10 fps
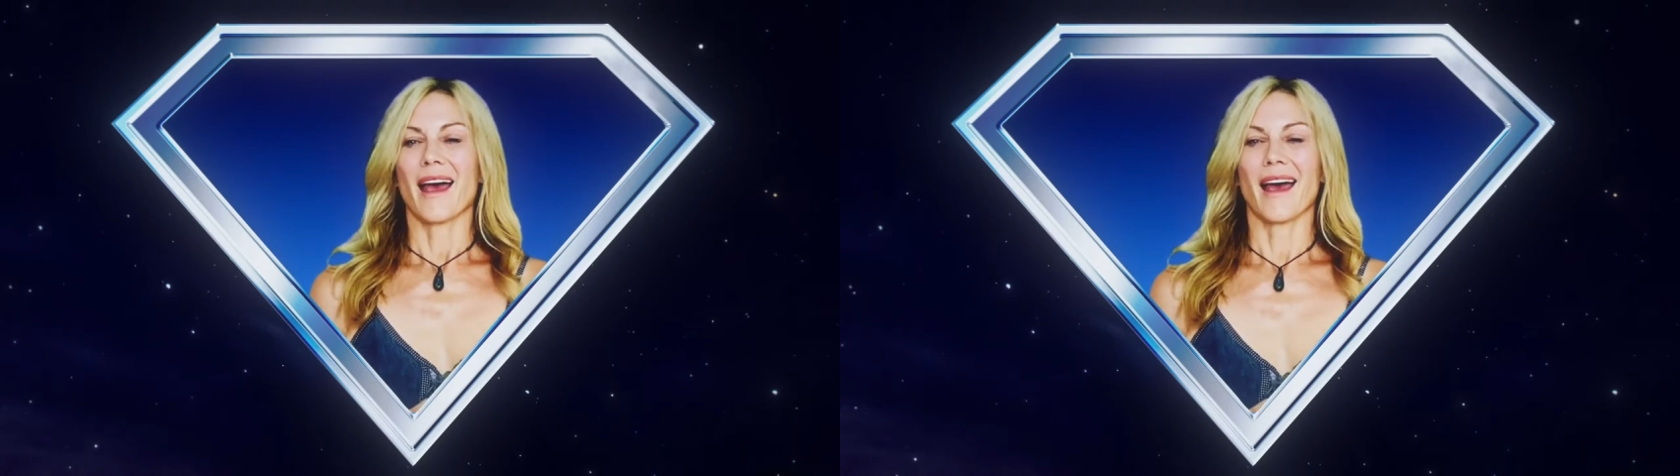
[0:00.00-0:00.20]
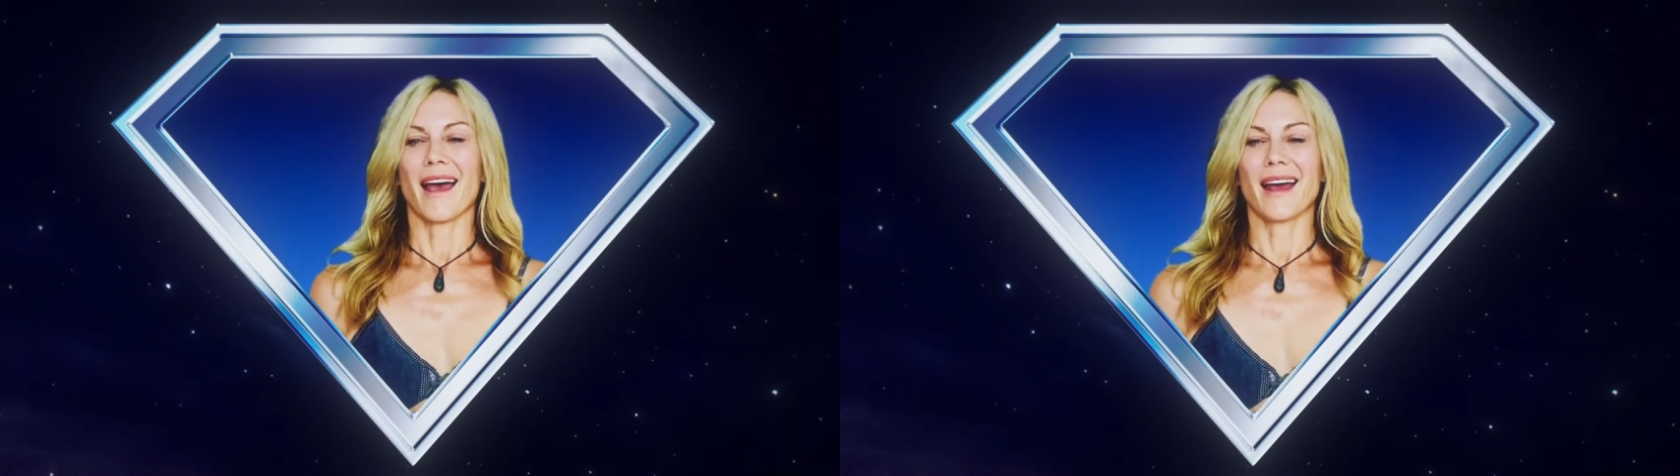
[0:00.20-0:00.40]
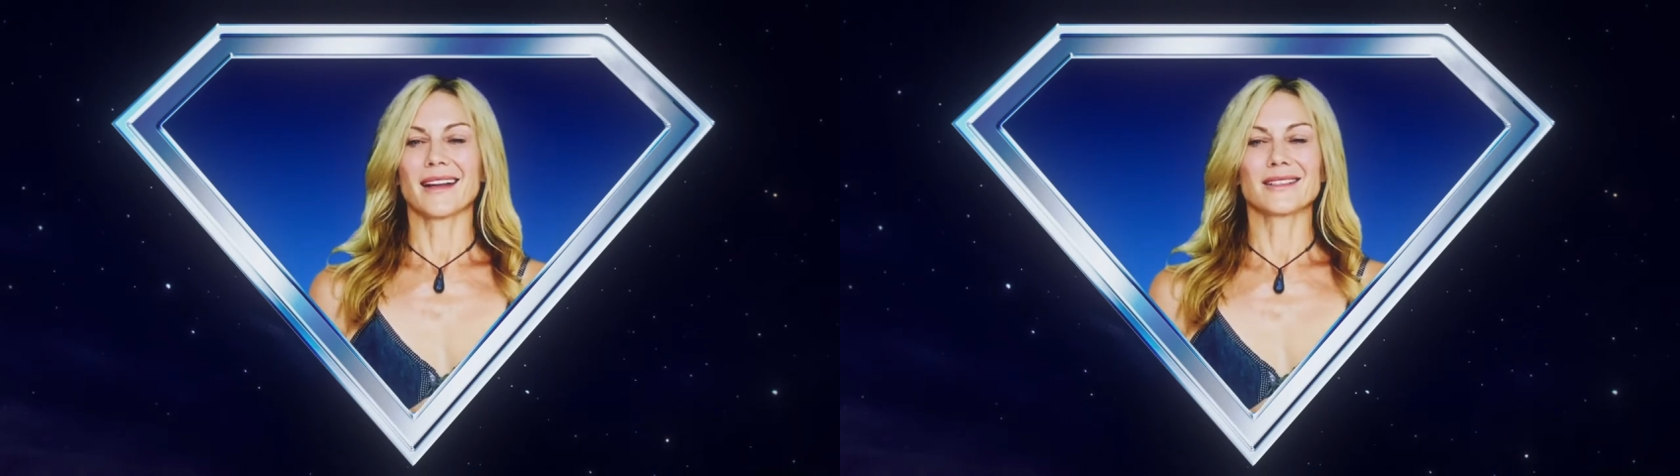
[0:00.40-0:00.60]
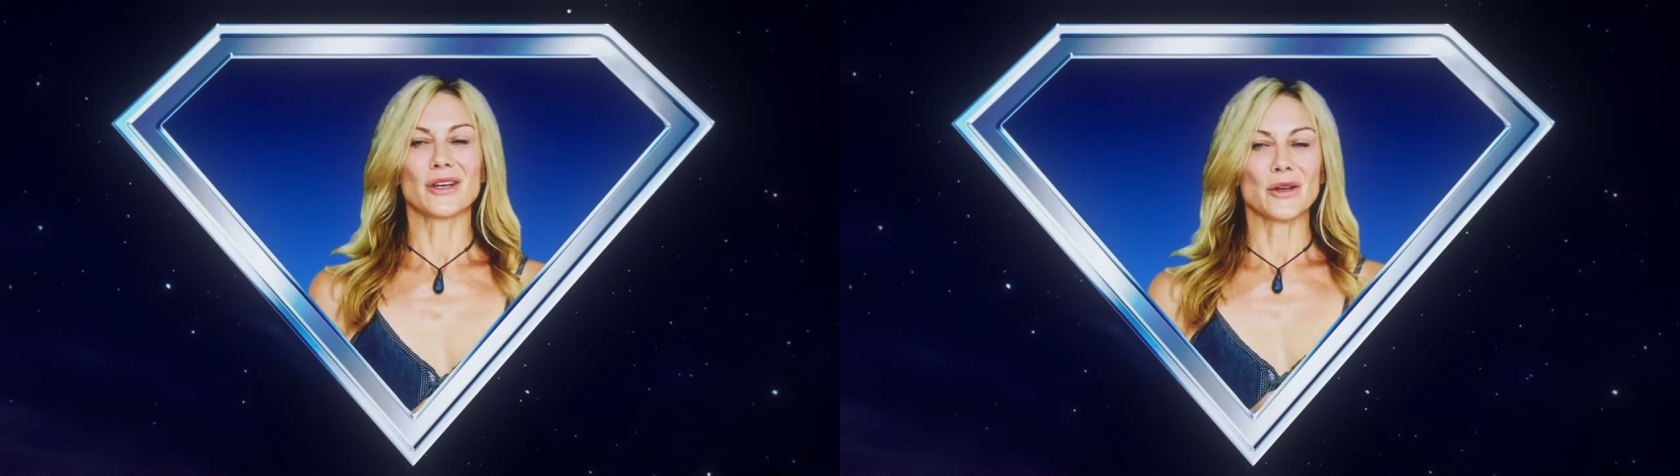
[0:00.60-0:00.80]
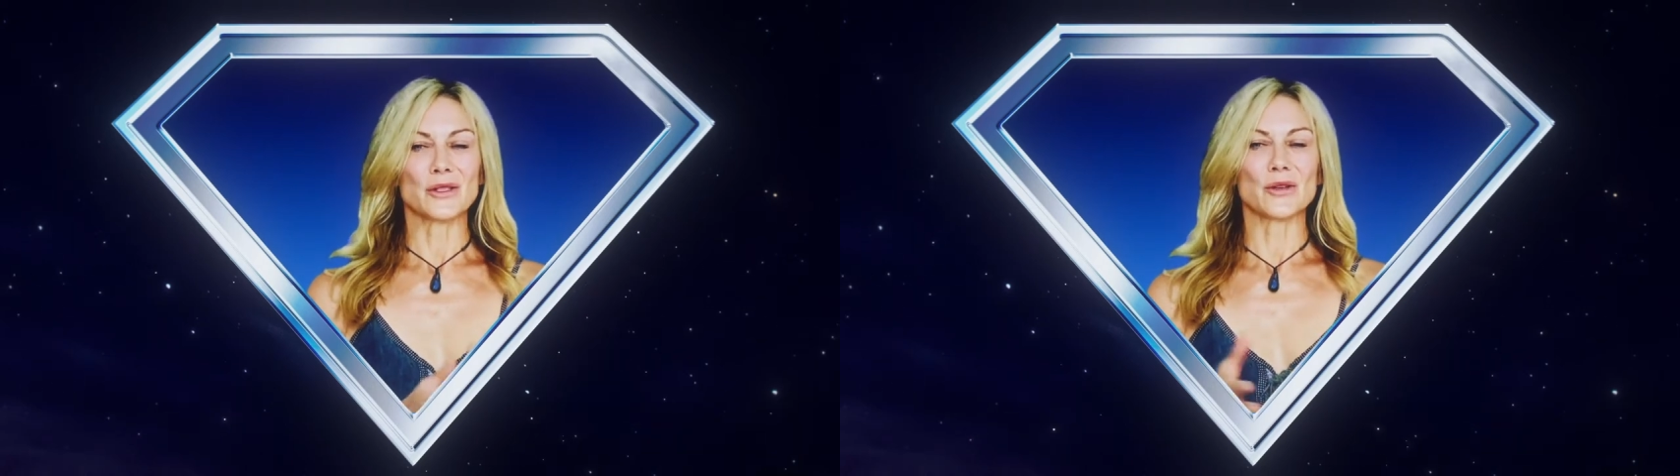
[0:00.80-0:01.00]
and
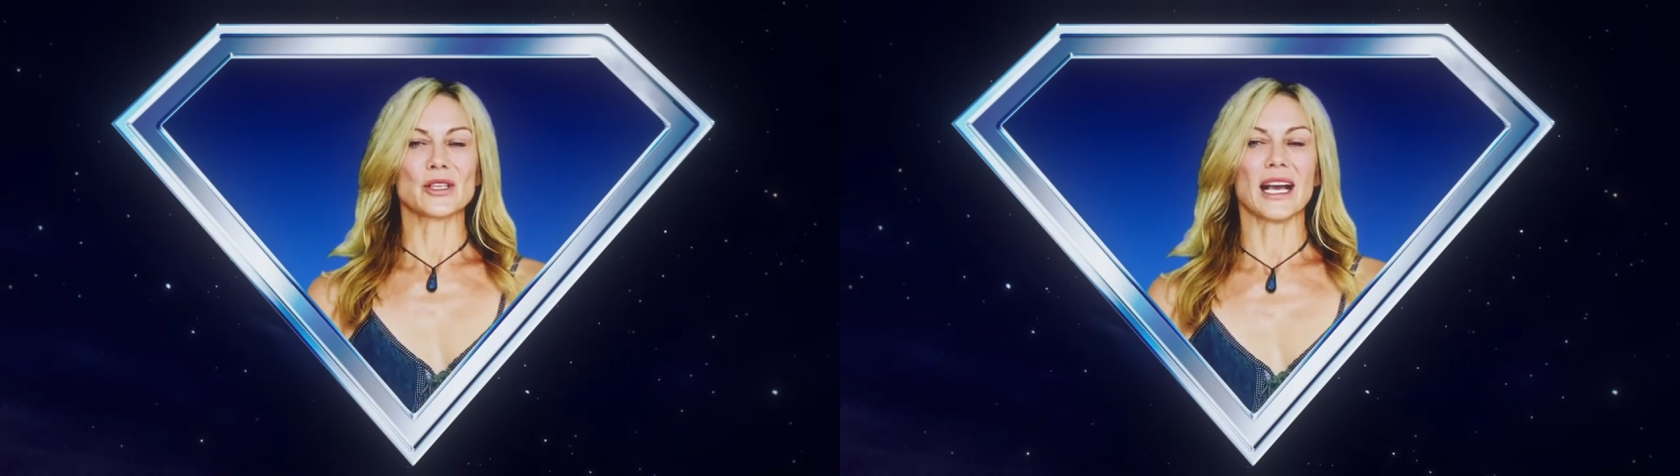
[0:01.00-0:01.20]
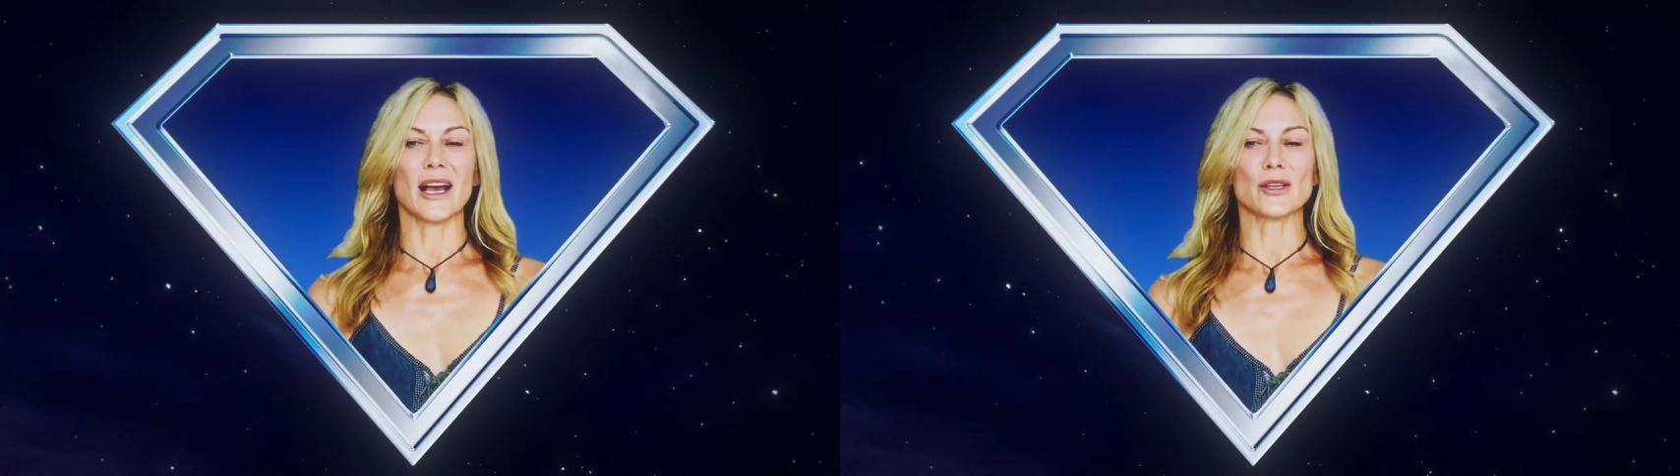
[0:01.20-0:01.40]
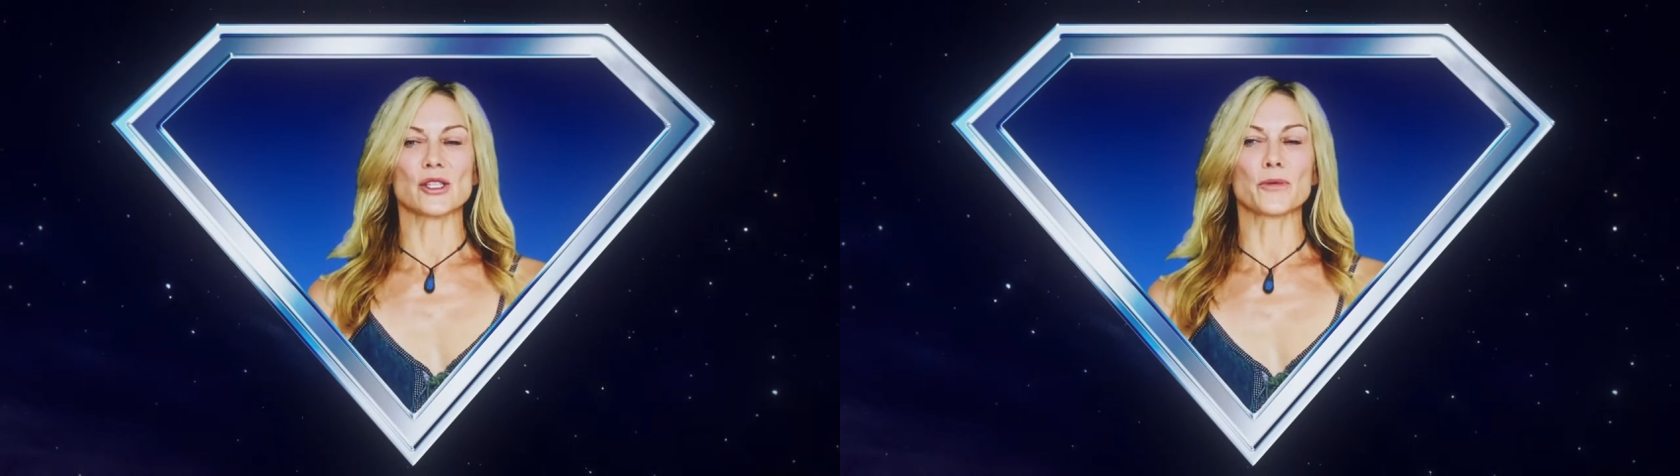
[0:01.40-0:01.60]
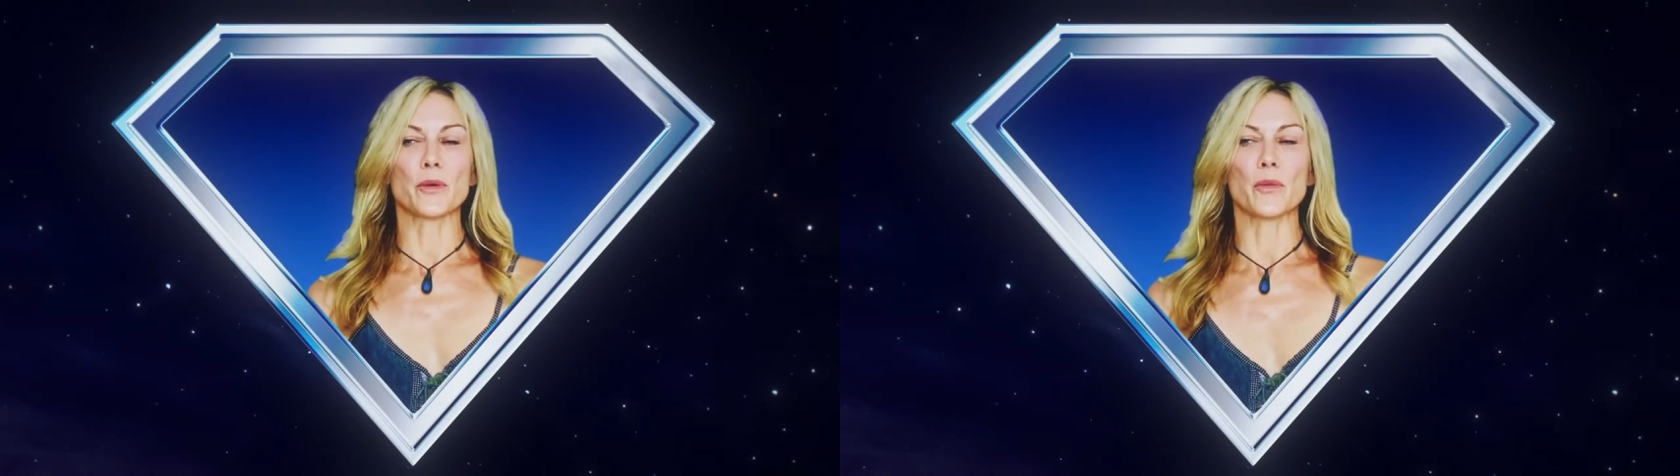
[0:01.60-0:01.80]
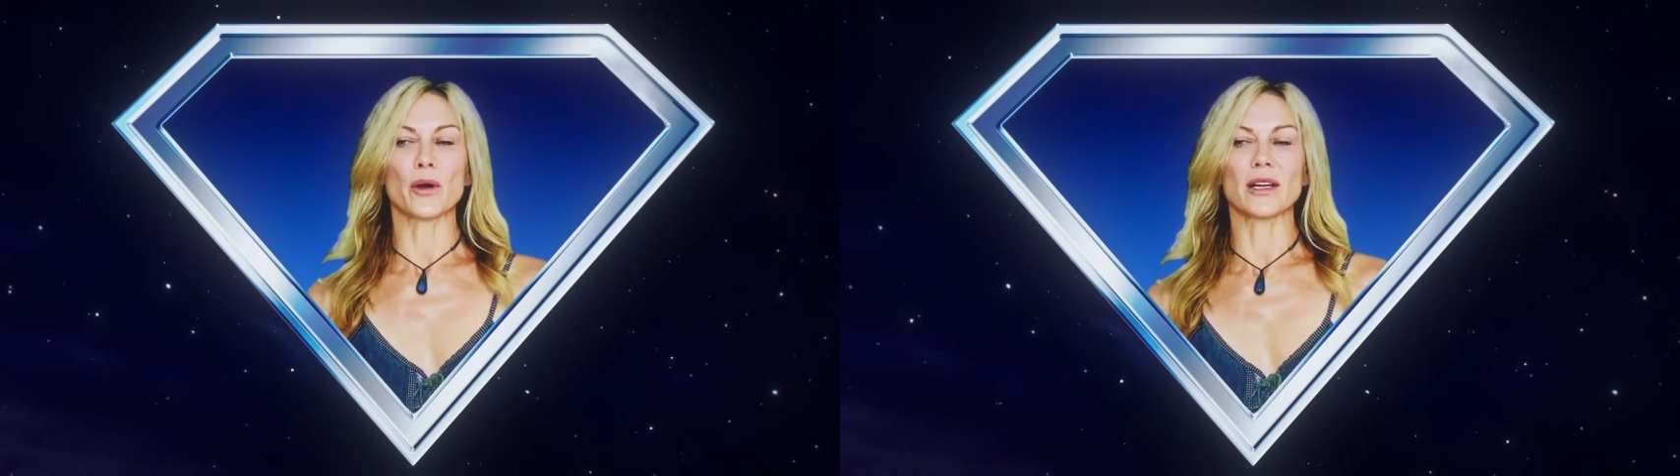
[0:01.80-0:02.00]
also check out Superboy